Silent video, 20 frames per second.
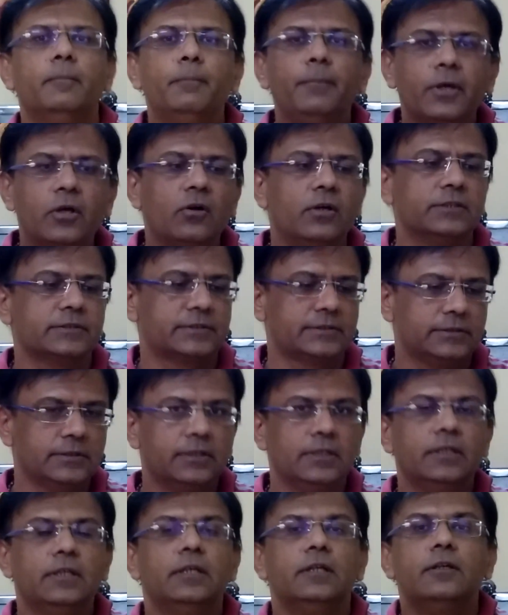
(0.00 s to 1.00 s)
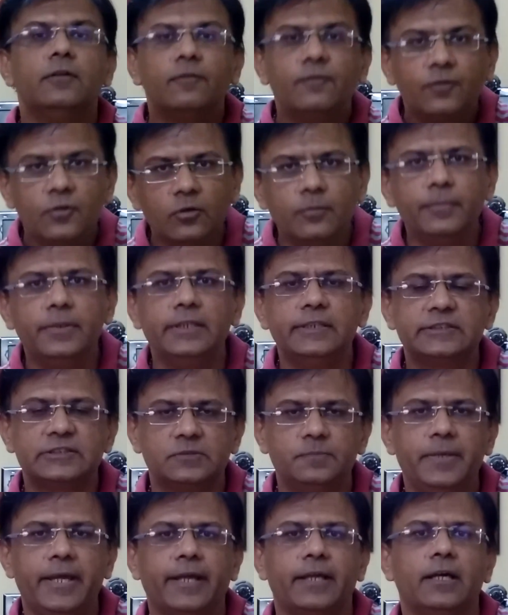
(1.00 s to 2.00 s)
because few
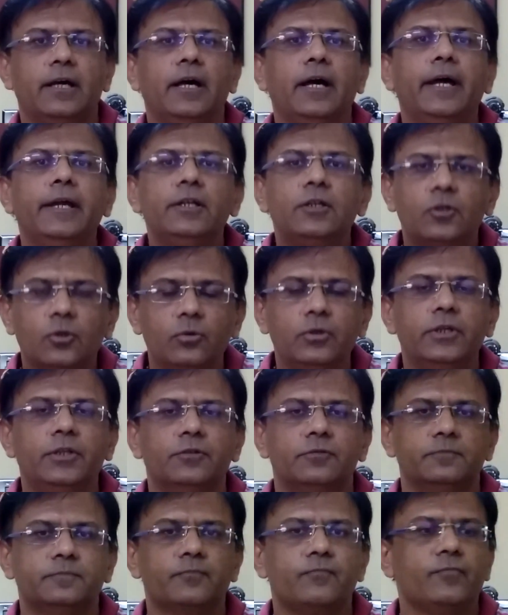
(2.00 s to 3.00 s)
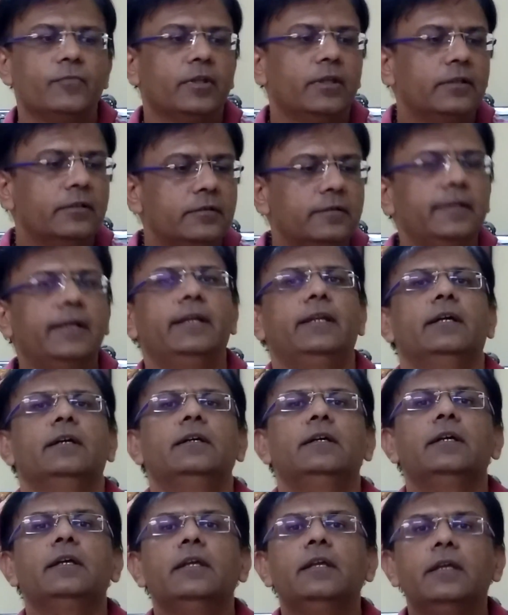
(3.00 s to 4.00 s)
minutes back I told you that
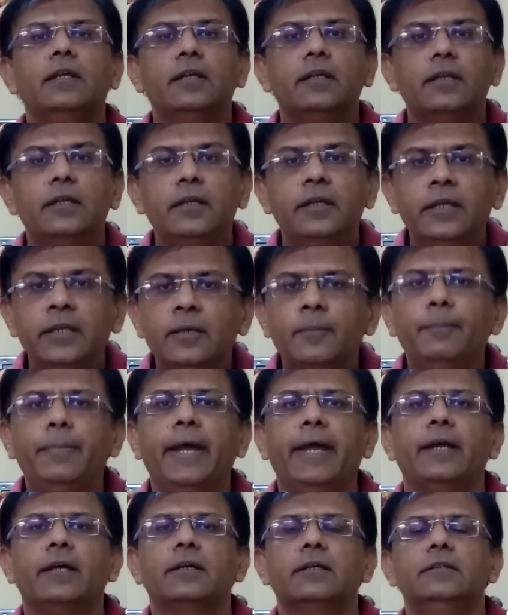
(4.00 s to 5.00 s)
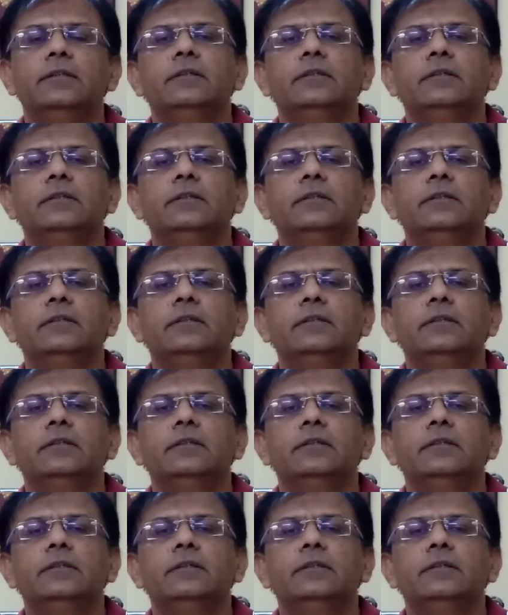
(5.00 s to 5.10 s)
in bank